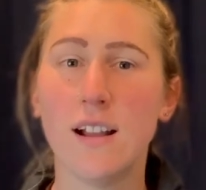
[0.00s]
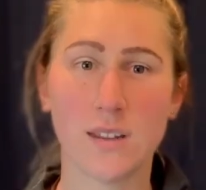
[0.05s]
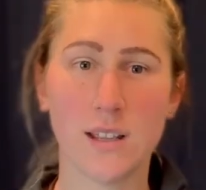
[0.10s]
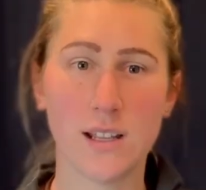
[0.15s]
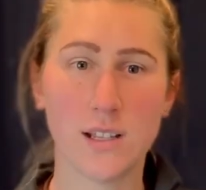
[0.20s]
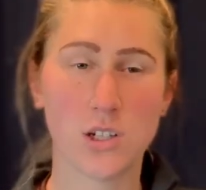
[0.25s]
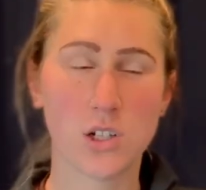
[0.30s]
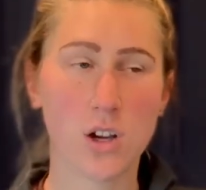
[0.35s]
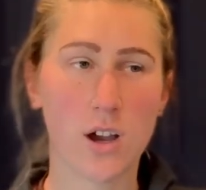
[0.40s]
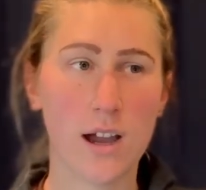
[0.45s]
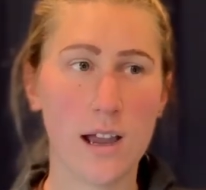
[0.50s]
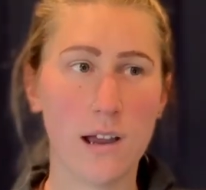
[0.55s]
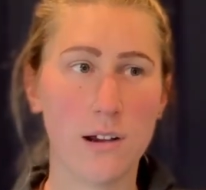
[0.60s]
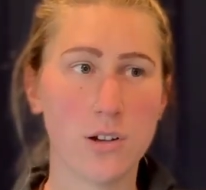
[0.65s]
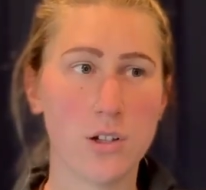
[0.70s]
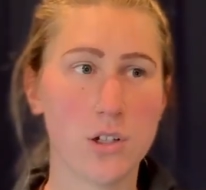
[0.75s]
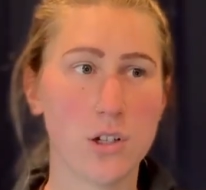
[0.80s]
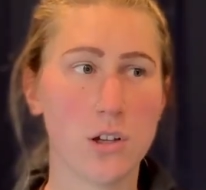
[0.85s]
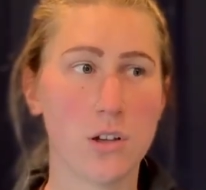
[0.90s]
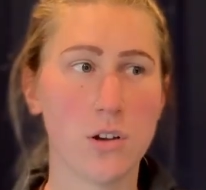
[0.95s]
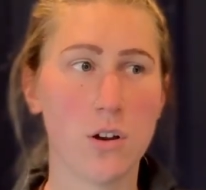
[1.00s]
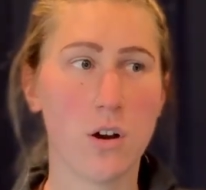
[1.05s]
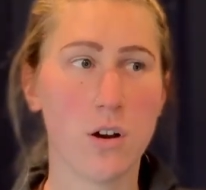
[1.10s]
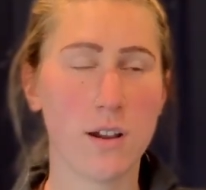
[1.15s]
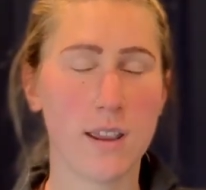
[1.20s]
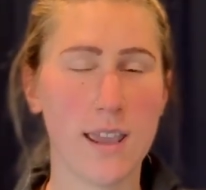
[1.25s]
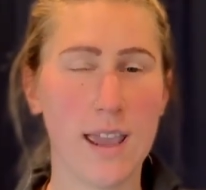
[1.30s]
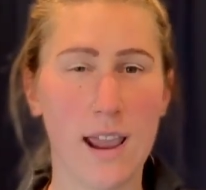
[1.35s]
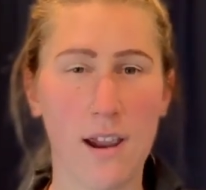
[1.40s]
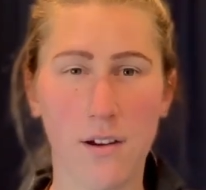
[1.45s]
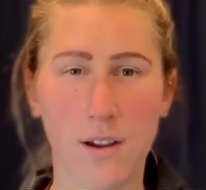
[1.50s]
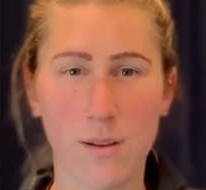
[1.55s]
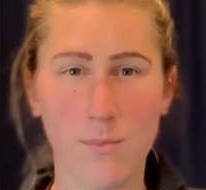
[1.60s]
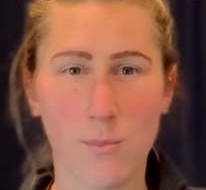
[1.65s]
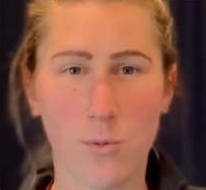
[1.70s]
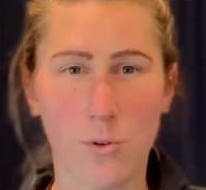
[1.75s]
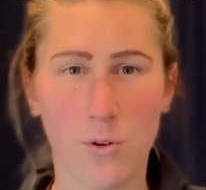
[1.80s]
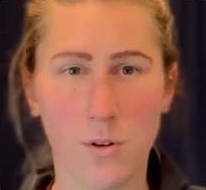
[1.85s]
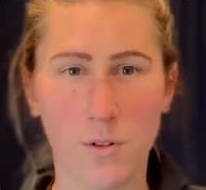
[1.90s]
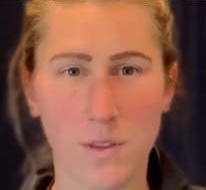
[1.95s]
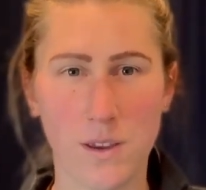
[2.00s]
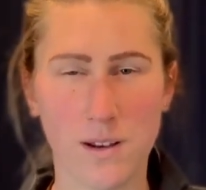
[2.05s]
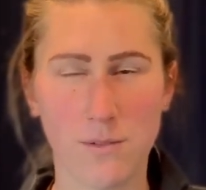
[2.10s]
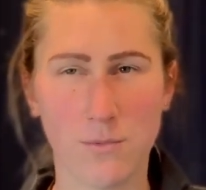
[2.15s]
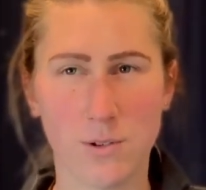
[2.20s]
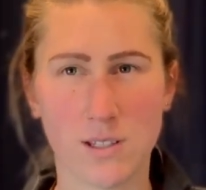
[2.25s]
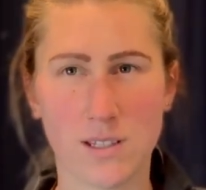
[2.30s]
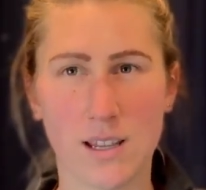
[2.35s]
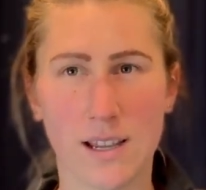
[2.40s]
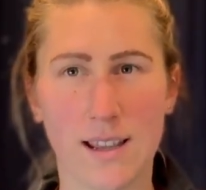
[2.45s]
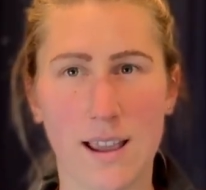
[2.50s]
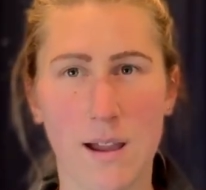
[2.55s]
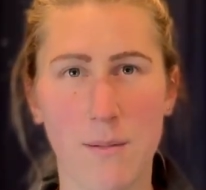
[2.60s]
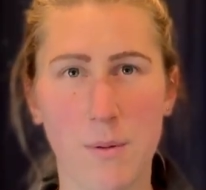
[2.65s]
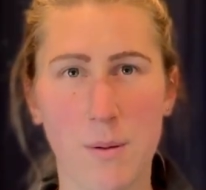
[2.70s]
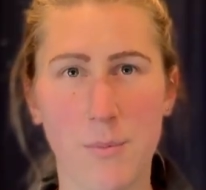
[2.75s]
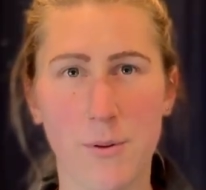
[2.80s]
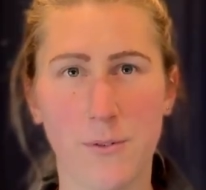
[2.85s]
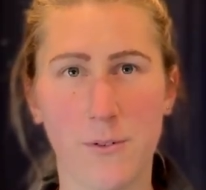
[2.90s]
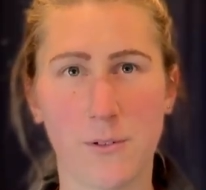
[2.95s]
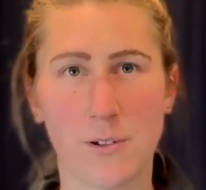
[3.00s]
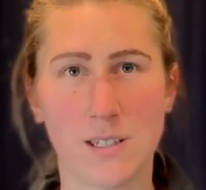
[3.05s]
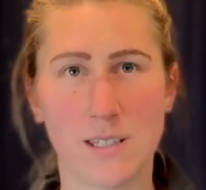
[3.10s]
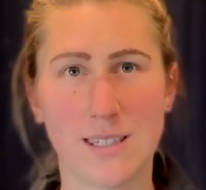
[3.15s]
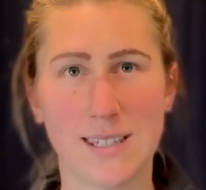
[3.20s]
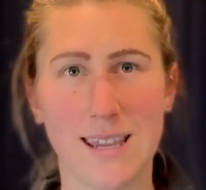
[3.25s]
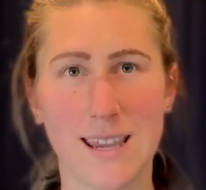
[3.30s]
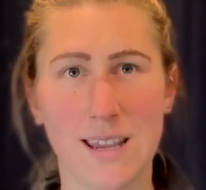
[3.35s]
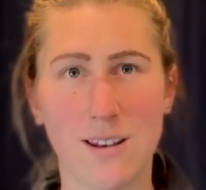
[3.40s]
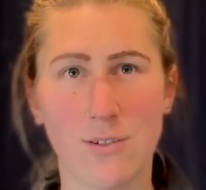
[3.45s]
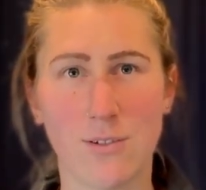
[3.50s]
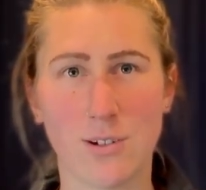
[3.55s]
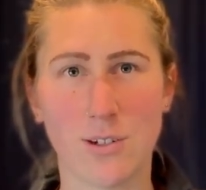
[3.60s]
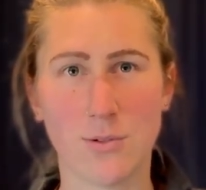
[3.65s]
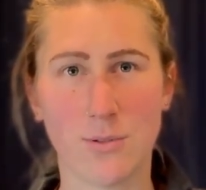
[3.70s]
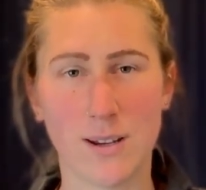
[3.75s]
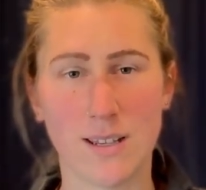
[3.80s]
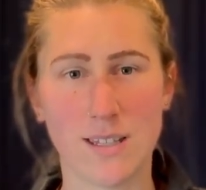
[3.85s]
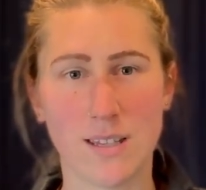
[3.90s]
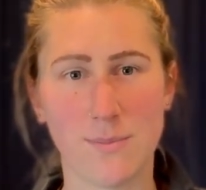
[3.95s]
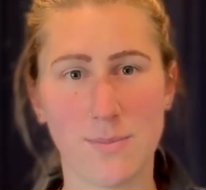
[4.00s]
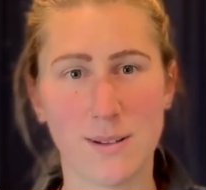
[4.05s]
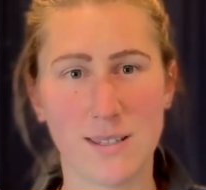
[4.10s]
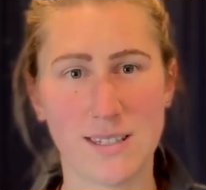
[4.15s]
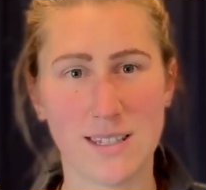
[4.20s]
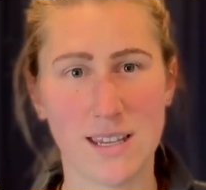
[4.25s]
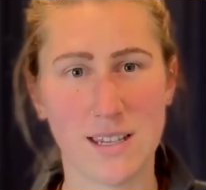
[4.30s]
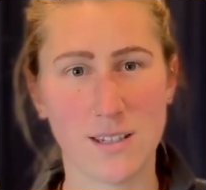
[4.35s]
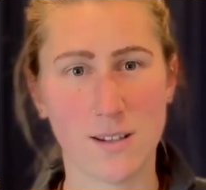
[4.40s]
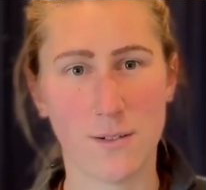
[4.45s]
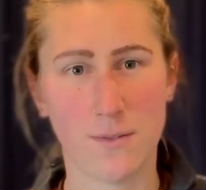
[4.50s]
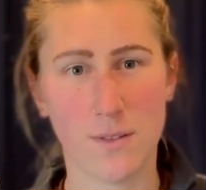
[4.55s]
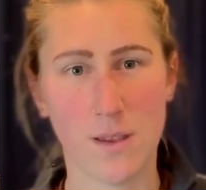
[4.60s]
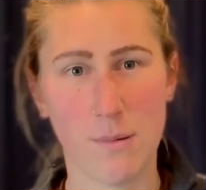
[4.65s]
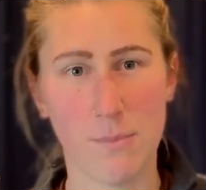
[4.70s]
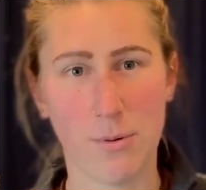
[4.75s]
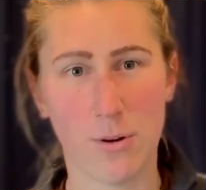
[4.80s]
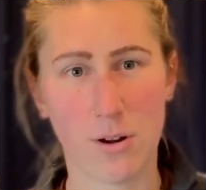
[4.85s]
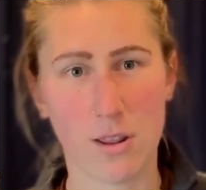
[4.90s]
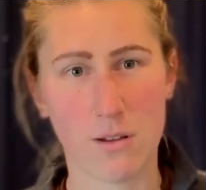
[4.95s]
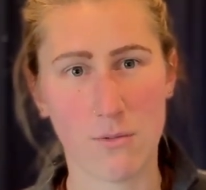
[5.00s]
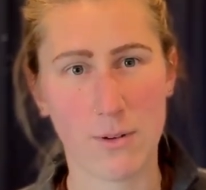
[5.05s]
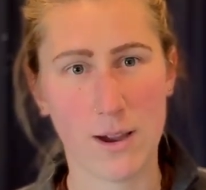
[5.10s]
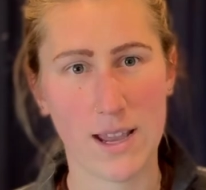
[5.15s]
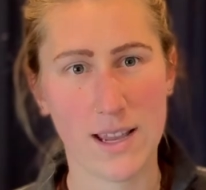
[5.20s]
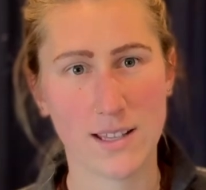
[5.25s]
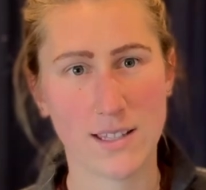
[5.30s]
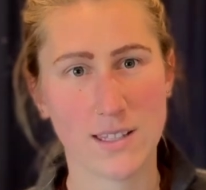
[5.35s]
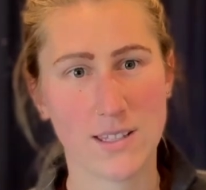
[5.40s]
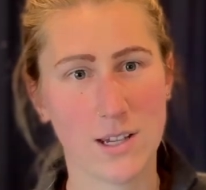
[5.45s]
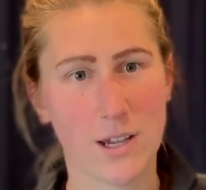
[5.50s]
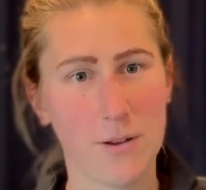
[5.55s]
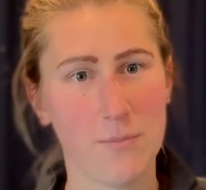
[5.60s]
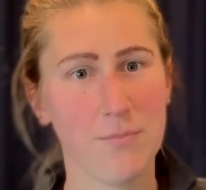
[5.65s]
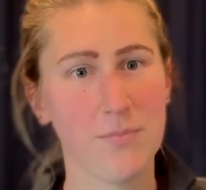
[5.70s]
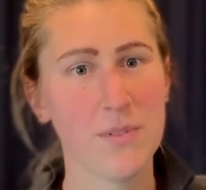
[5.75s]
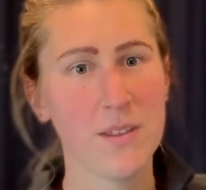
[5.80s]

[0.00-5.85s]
A child should not carry more than I can't remember if it was 10 or 20% of their body weight. So